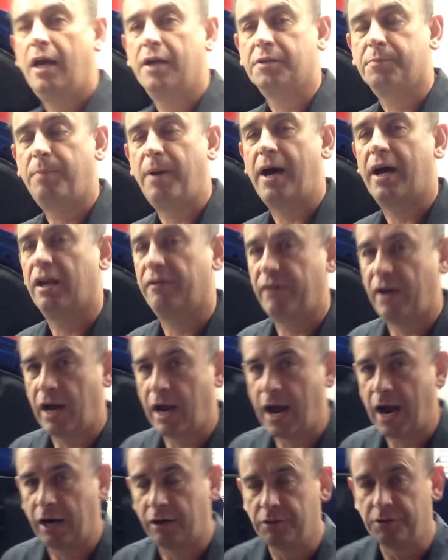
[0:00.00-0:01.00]
as part of our
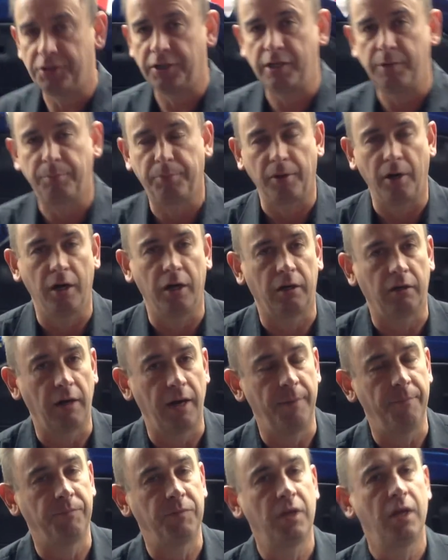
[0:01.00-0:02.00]
R&D
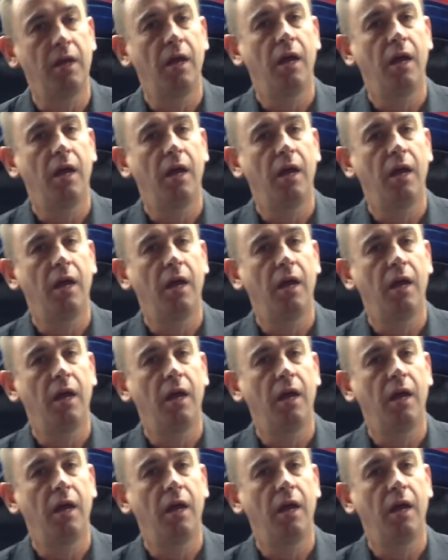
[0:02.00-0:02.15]
program.